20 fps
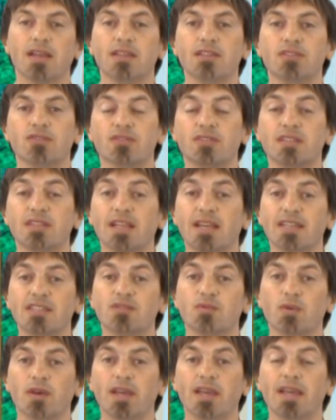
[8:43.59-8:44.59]
And so it's a
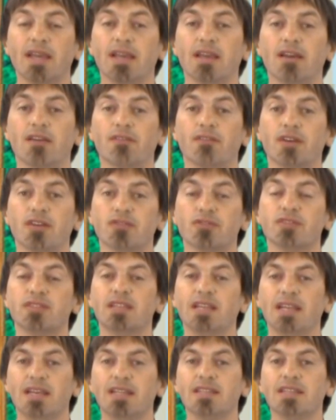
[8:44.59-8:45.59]
nice way of
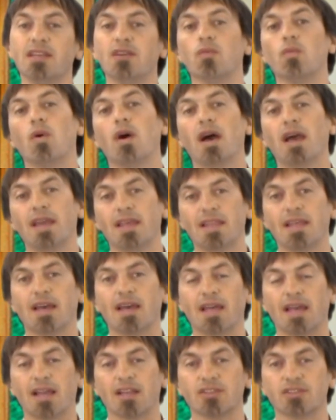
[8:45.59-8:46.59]
understanding why
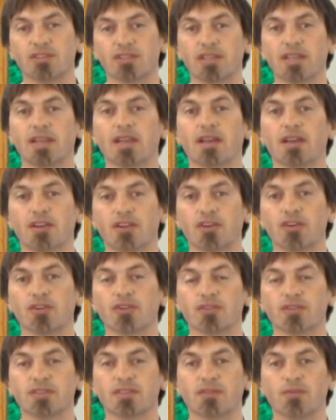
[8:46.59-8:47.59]
that actually
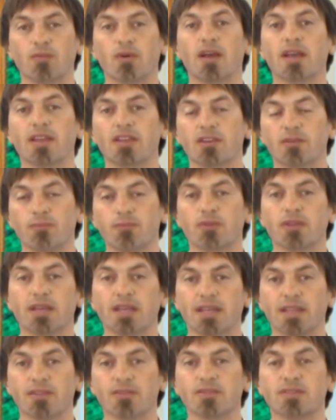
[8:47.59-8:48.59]
occurs and why you can
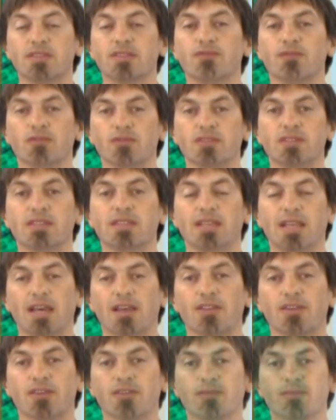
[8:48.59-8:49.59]
play those flutes
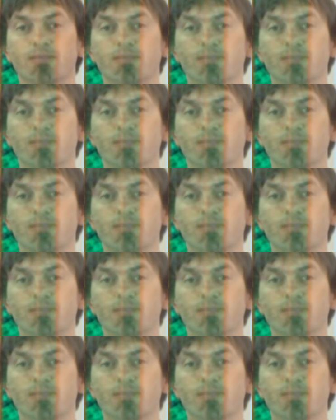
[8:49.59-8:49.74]
together.